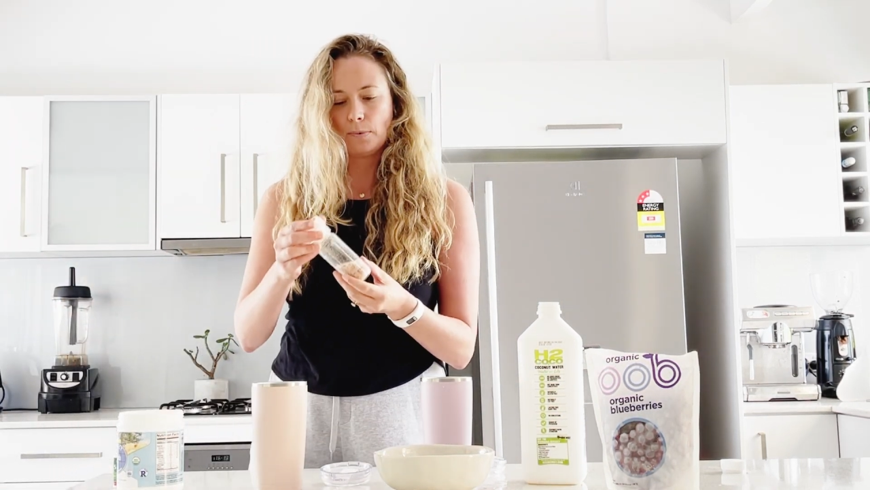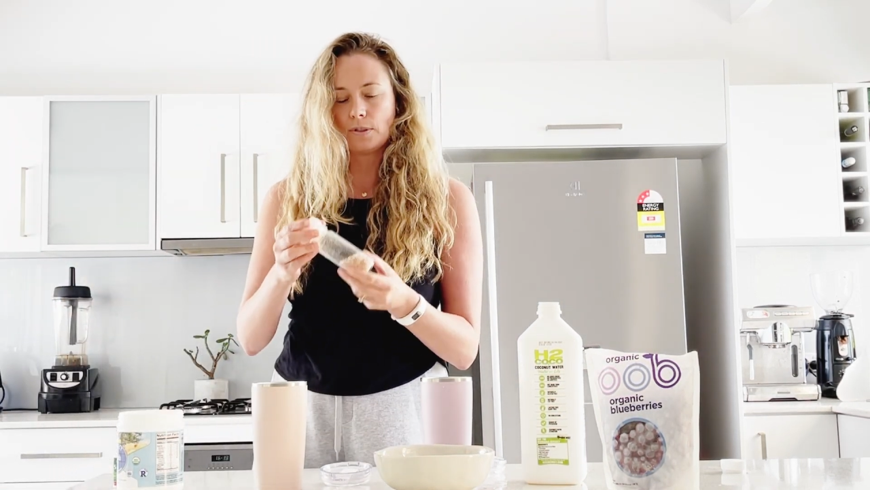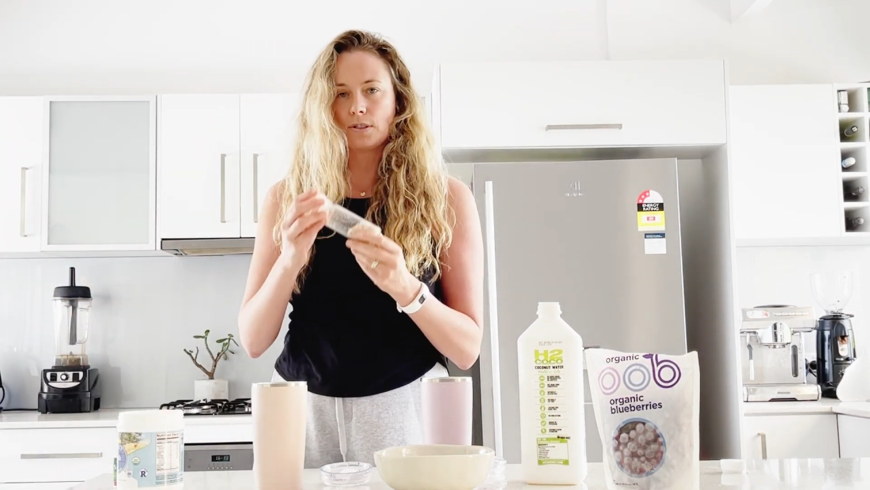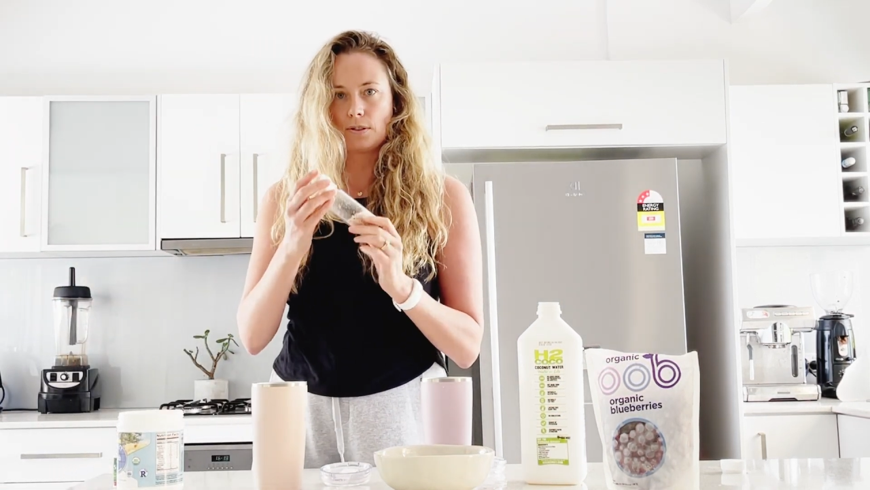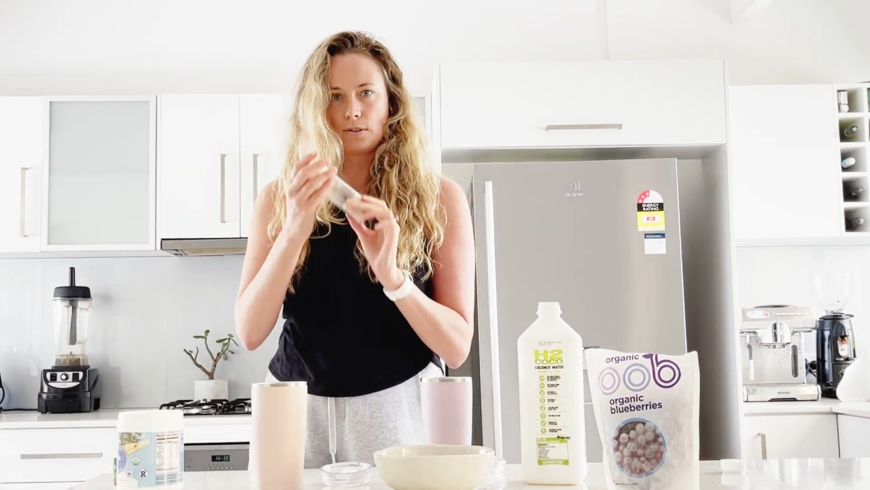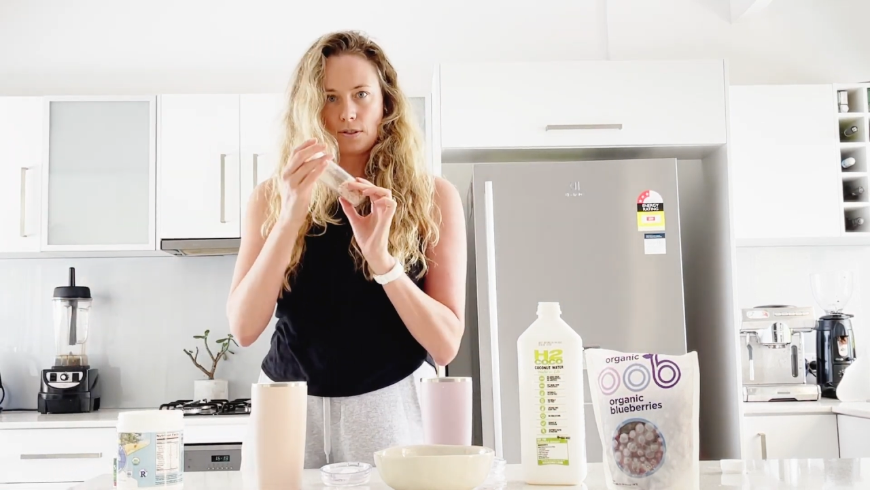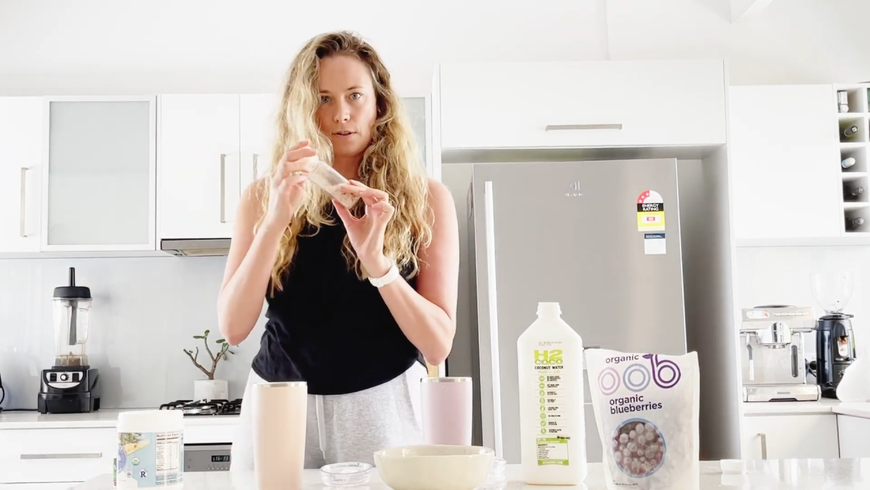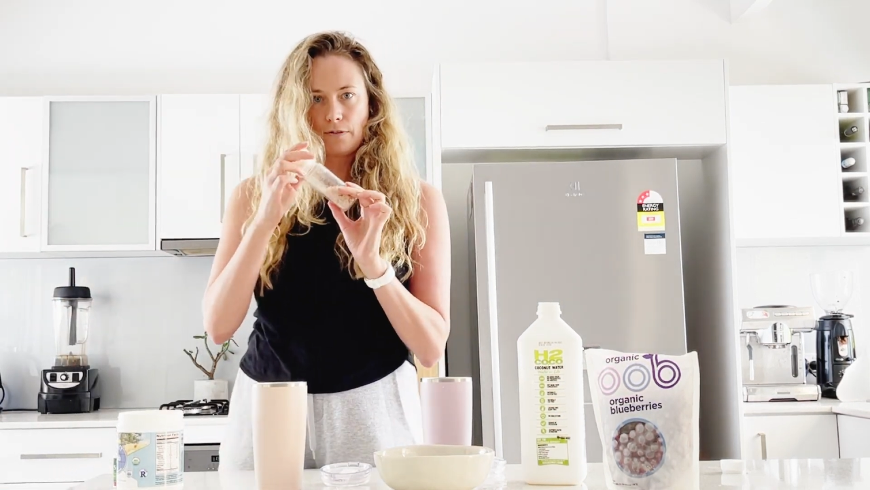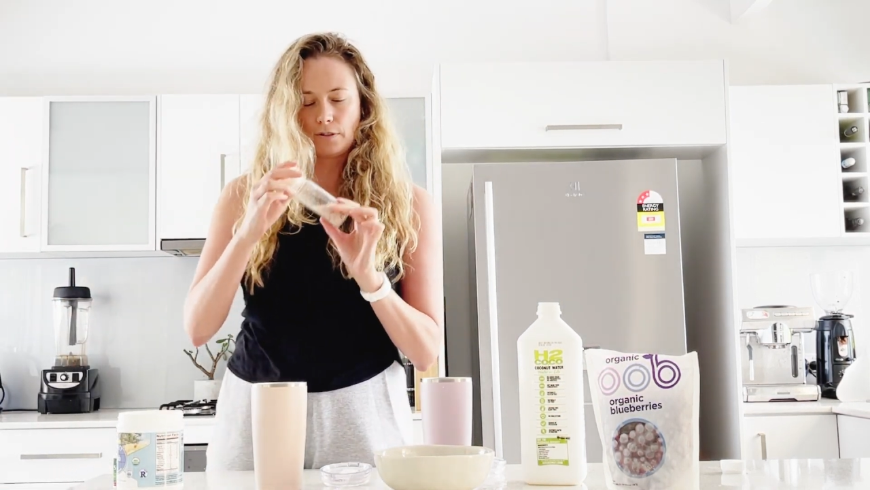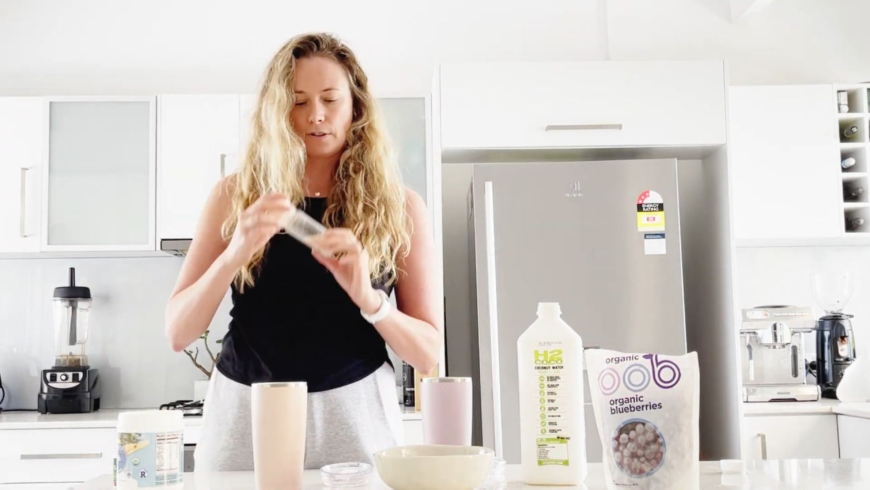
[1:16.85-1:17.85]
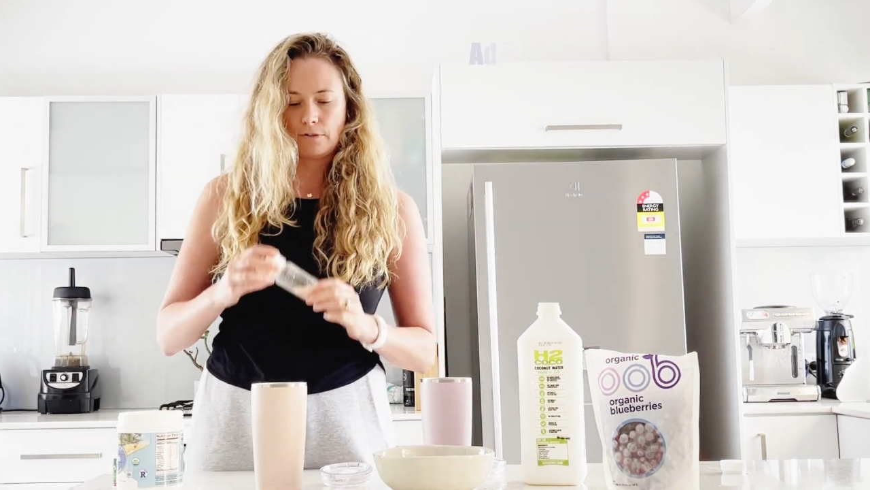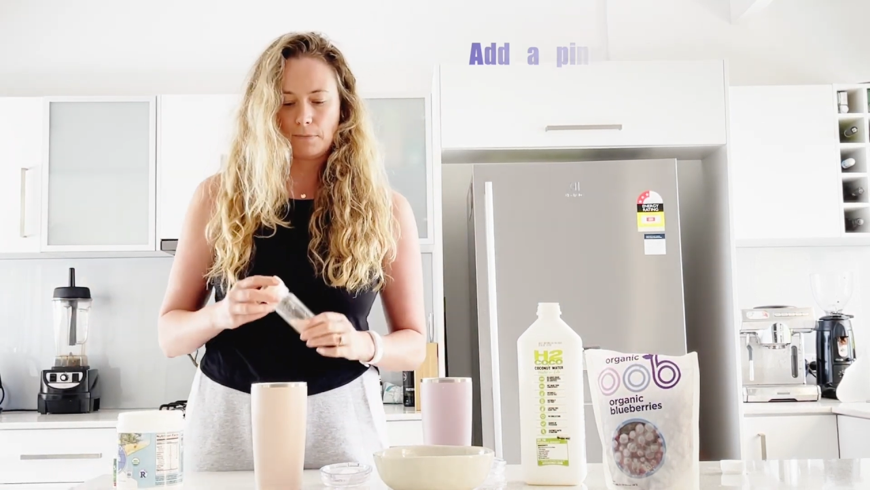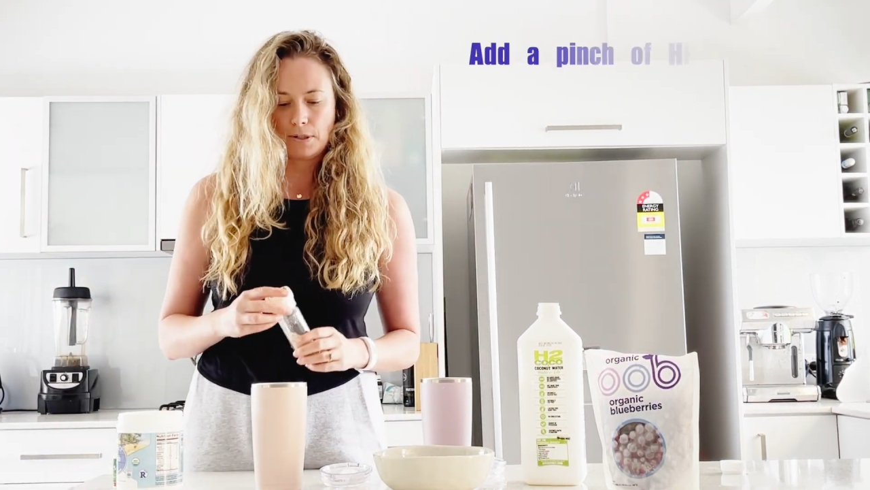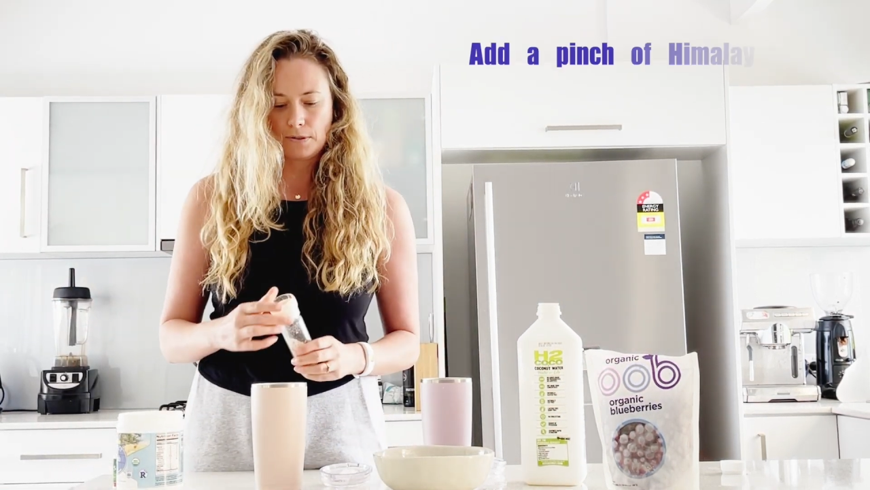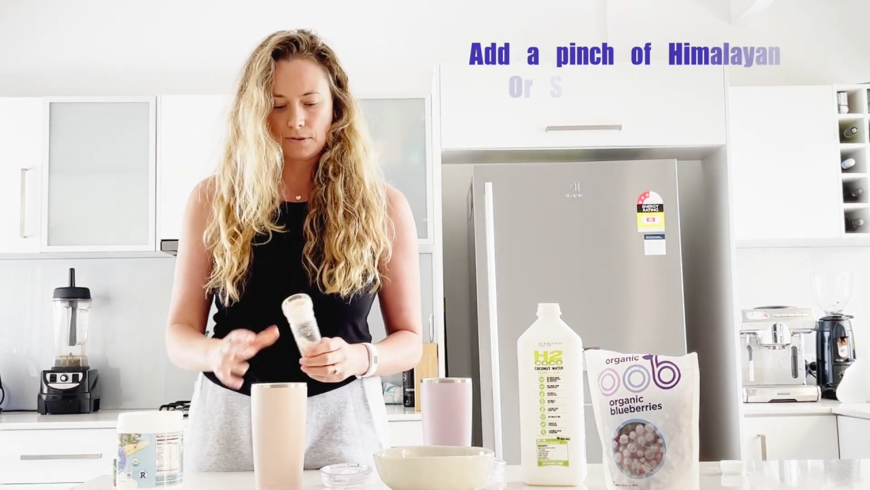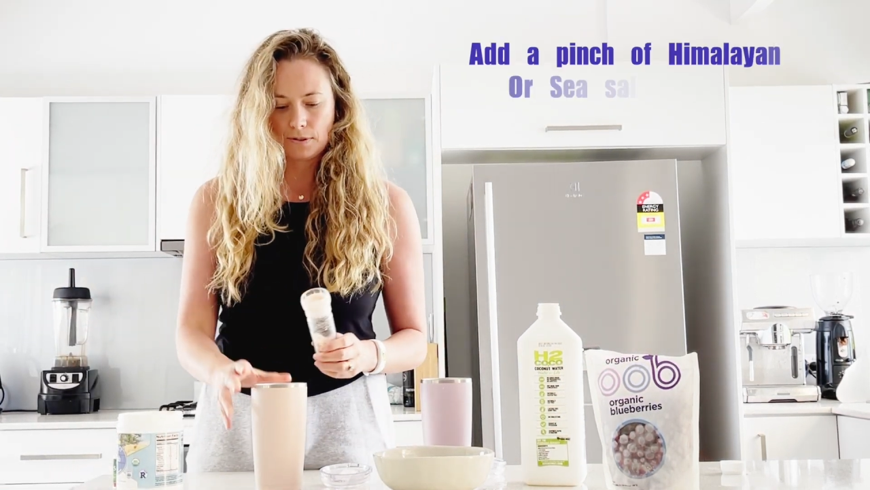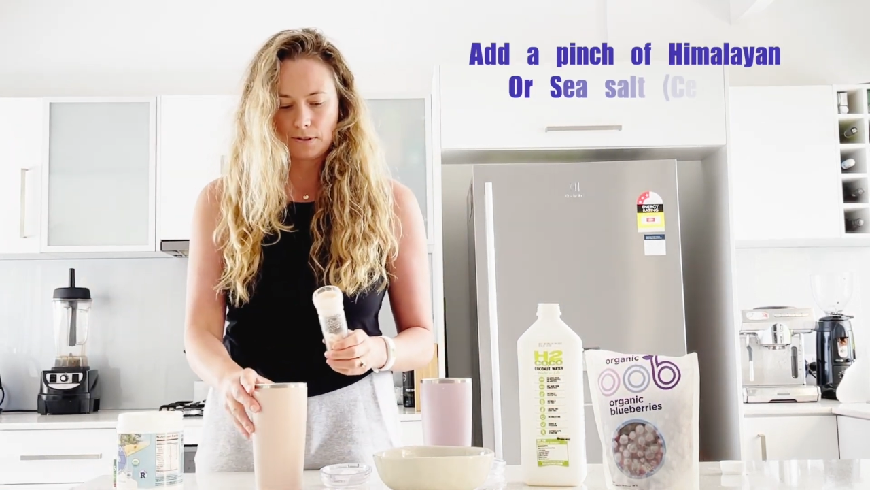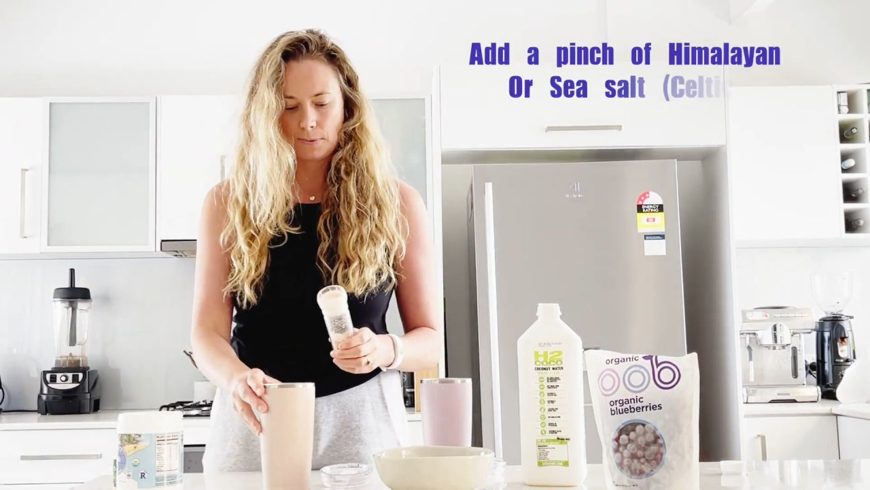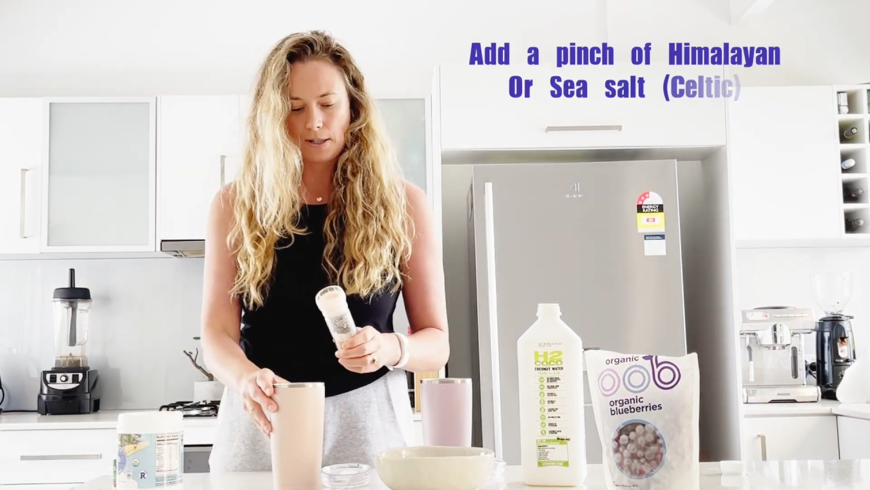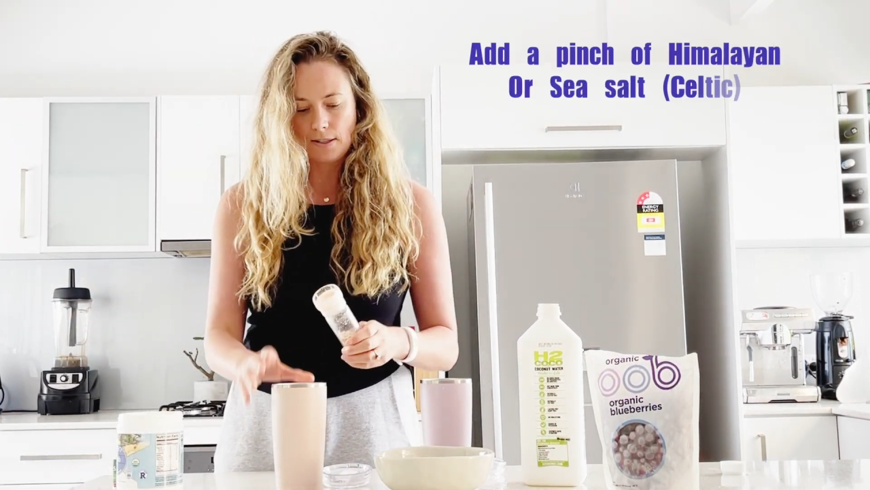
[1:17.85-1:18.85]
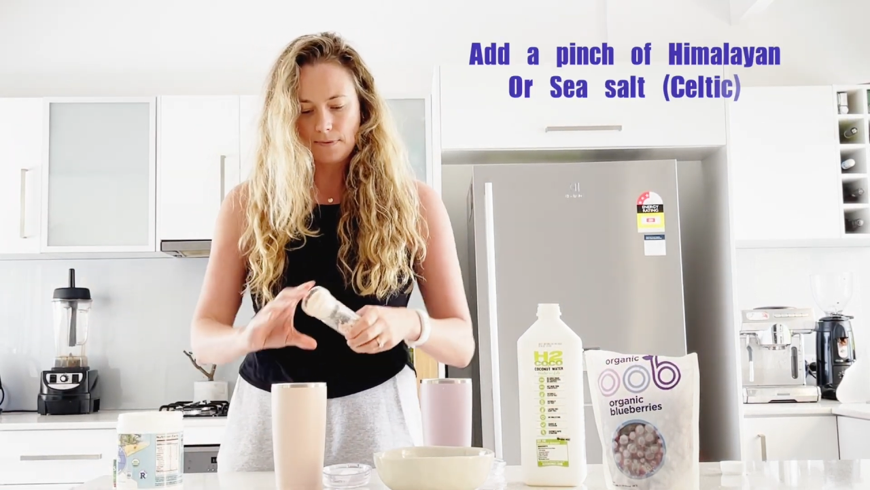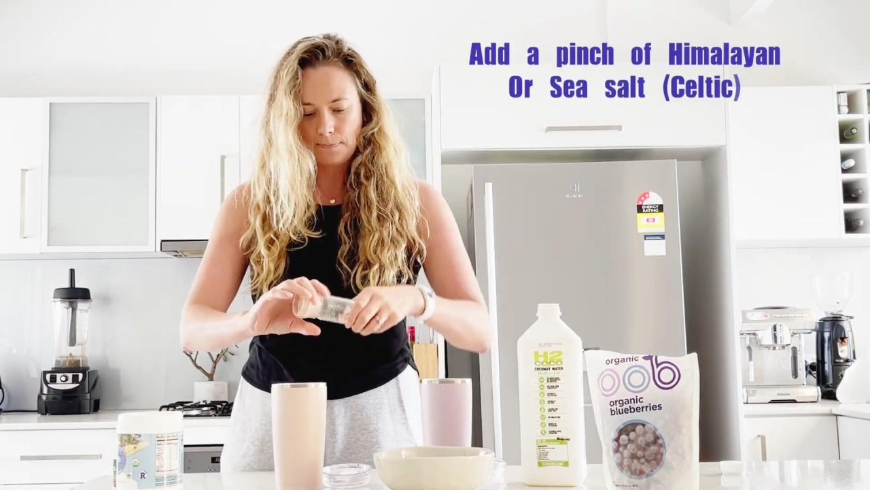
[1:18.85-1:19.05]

which is also full of minerals as well.